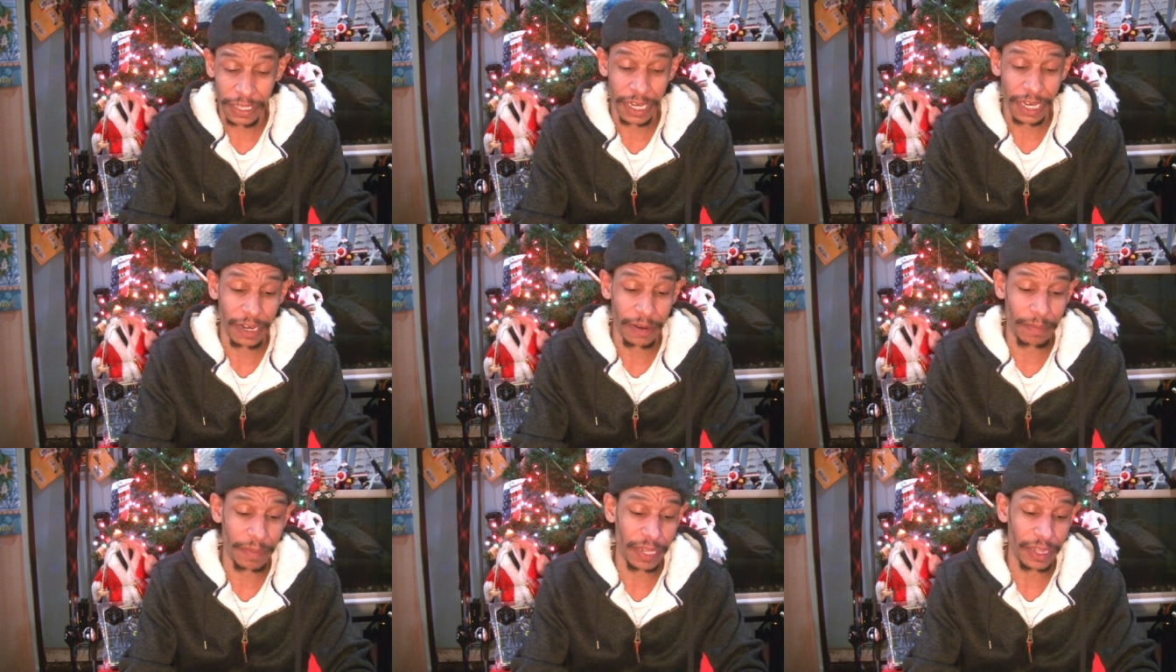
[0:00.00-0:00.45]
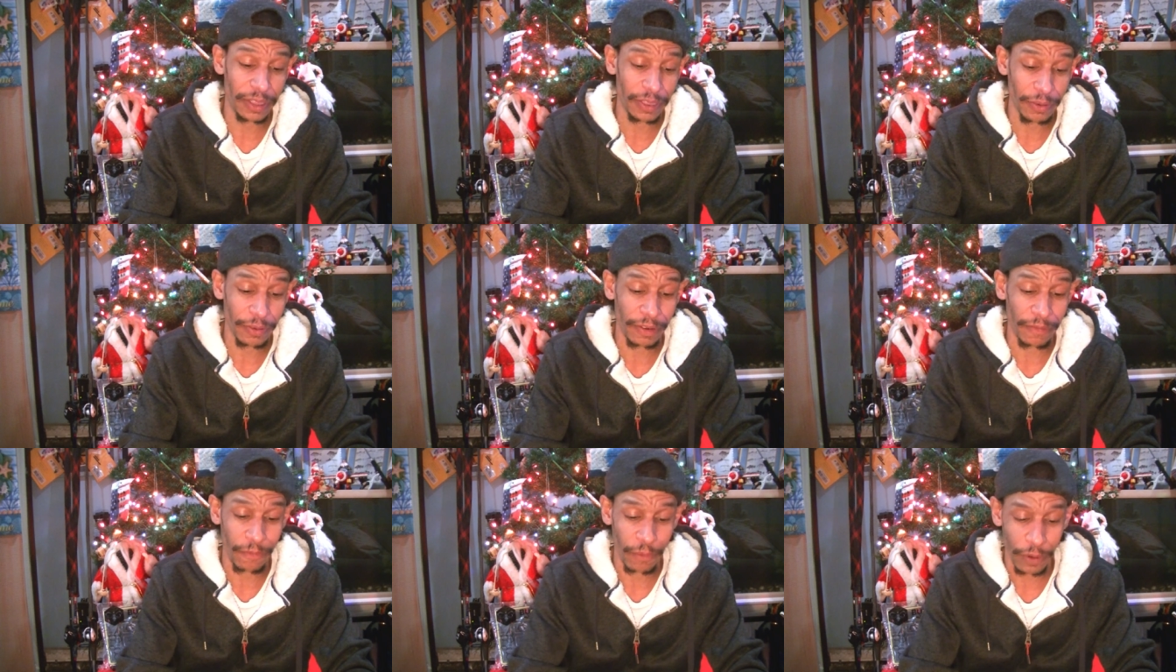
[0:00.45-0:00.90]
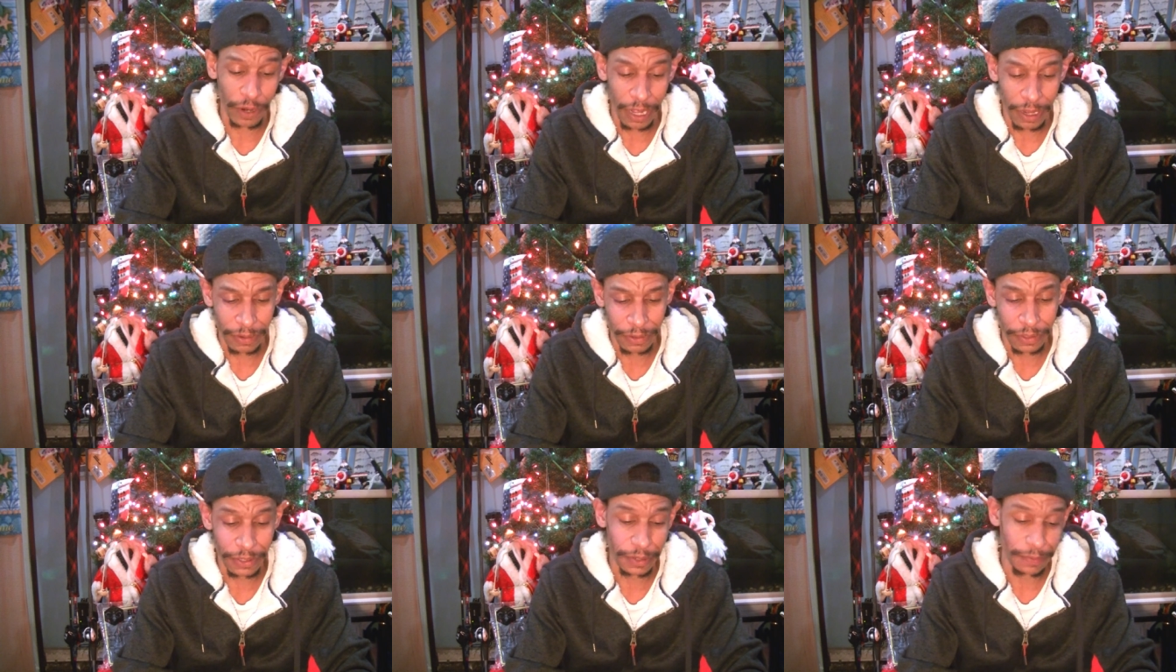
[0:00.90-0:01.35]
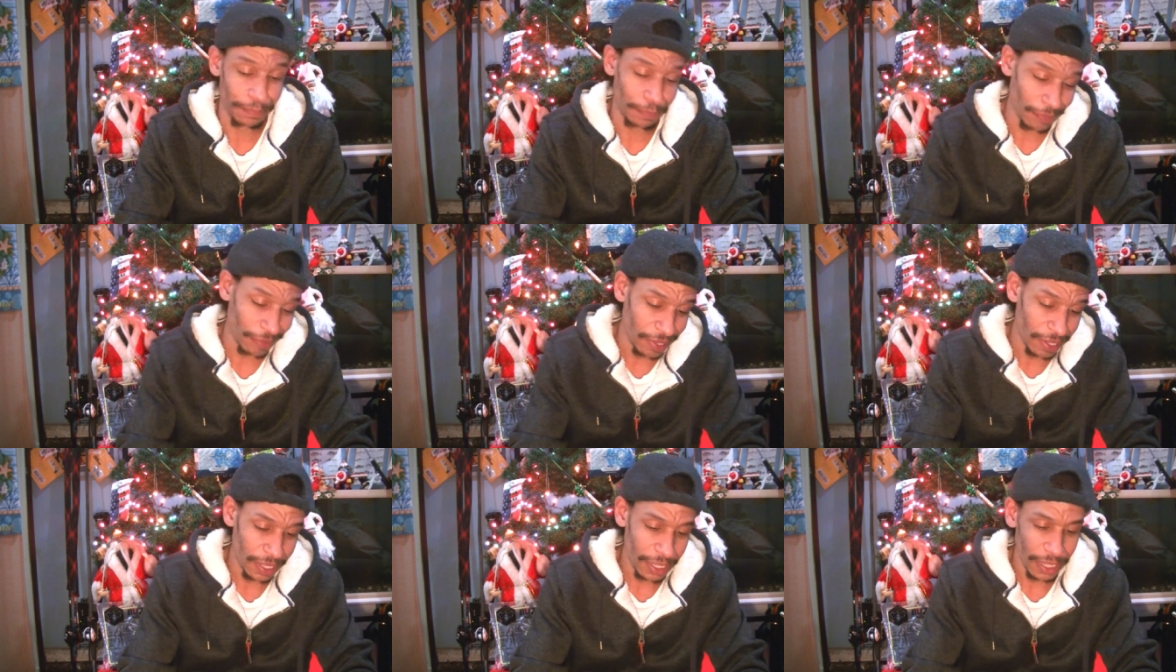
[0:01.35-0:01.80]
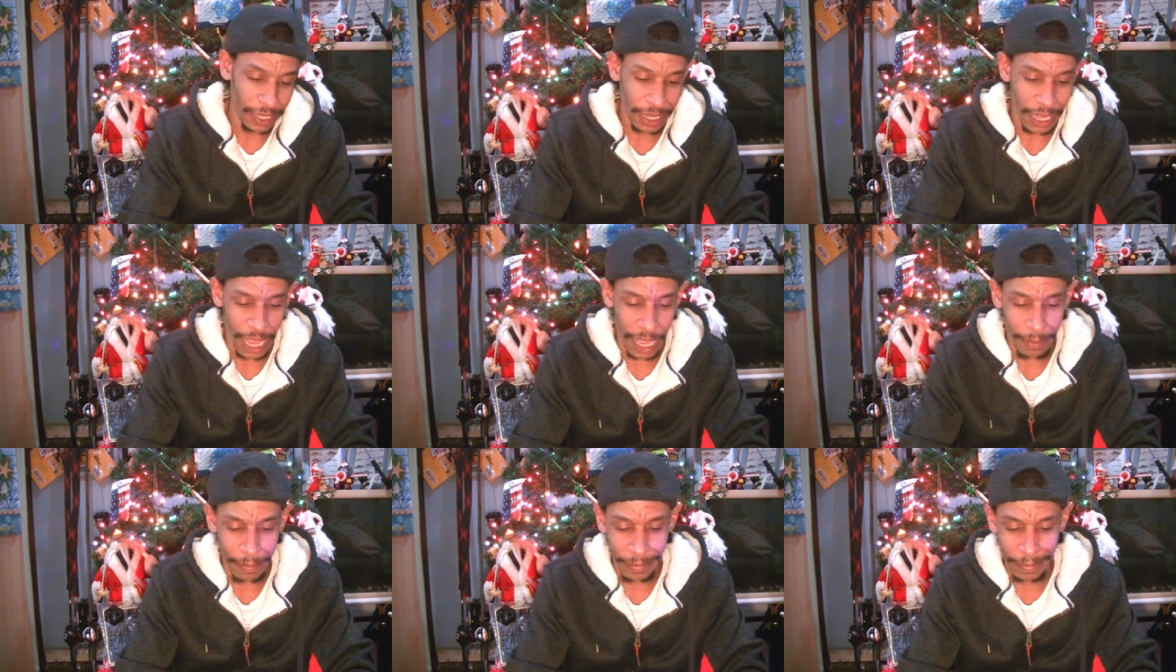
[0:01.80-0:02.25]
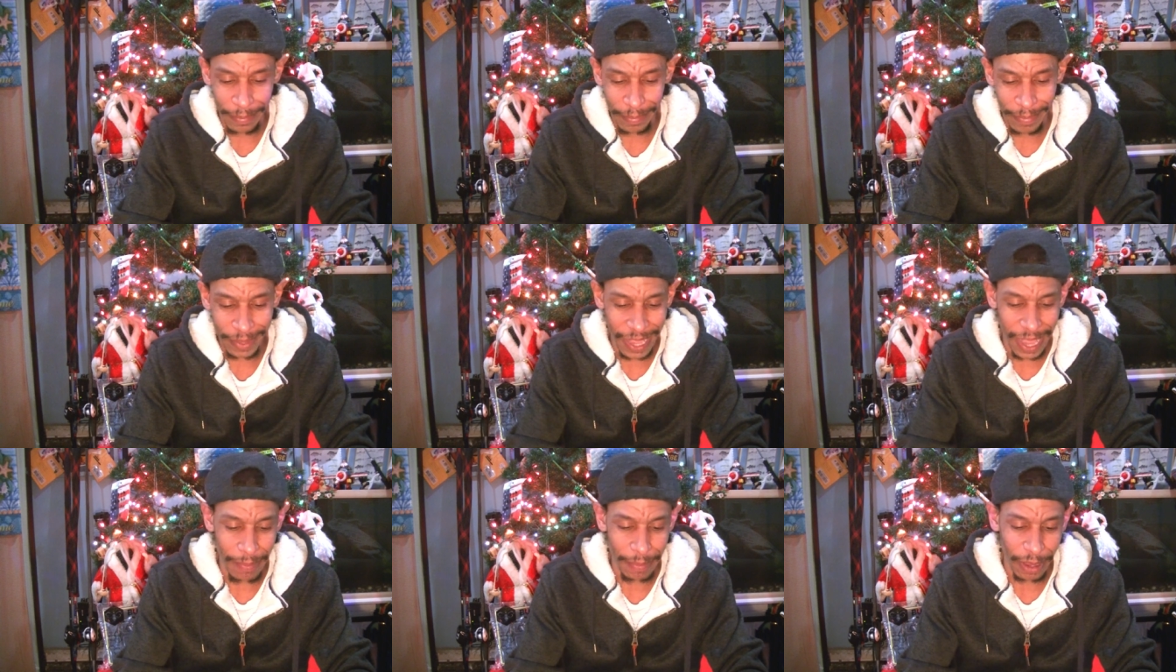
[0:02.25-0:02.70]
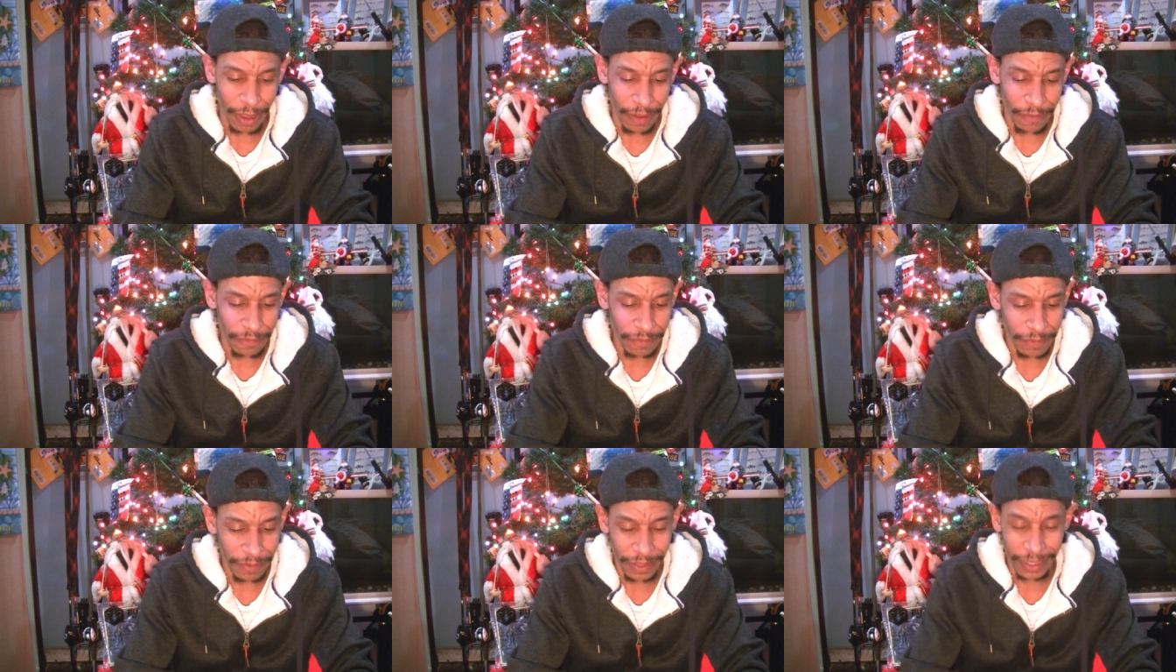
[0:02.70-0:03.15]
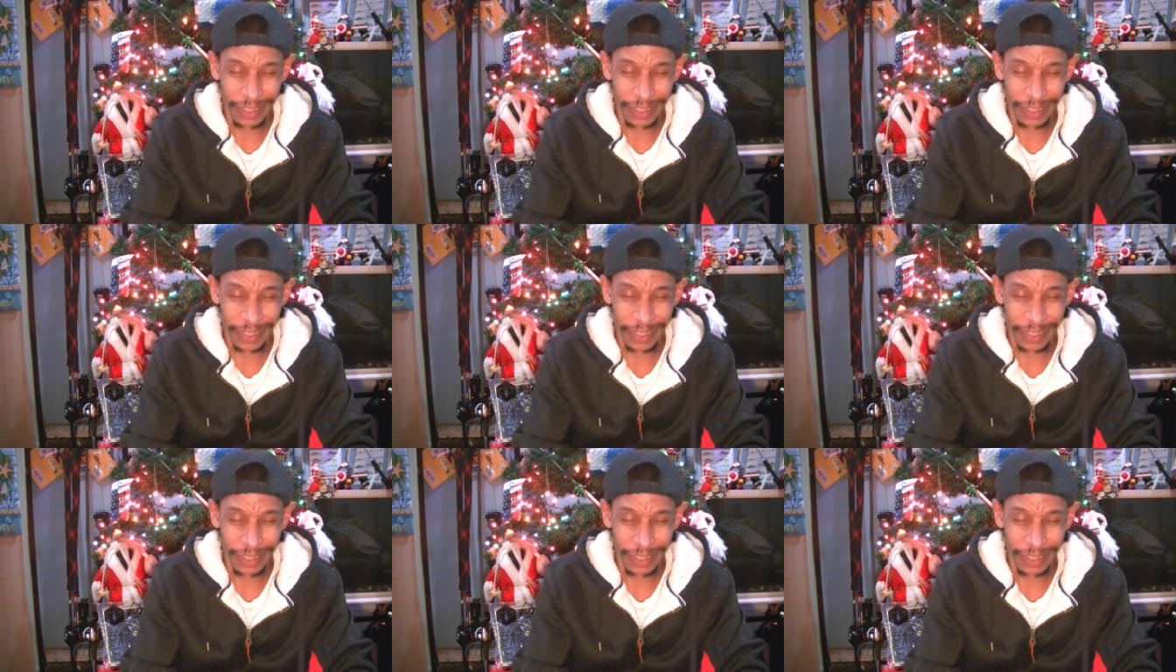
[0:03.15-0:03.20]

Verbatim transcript: It ended up being thirty four dollars. So, caught caught me off.